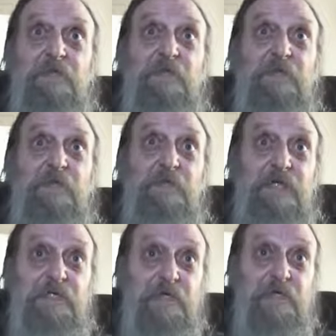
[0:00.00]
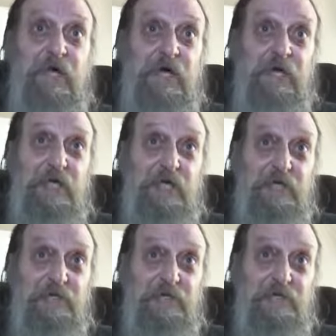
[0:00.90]
will be the
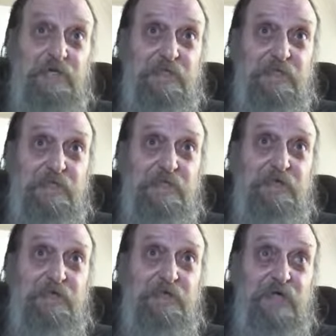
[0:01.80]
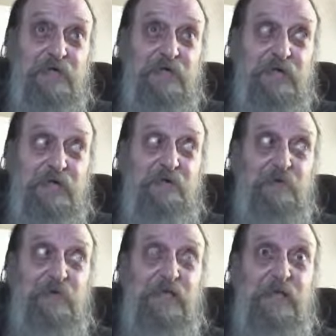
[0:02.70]
greatest. And there again
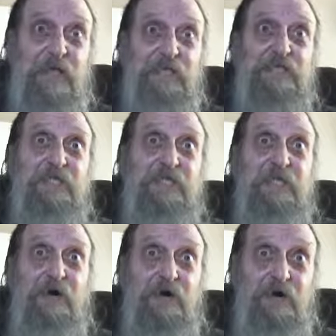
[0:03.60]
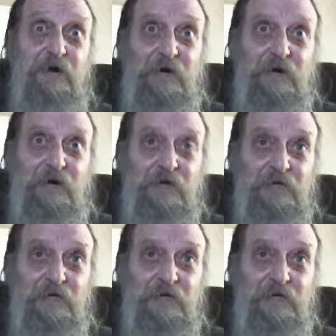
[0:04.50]
we got the law.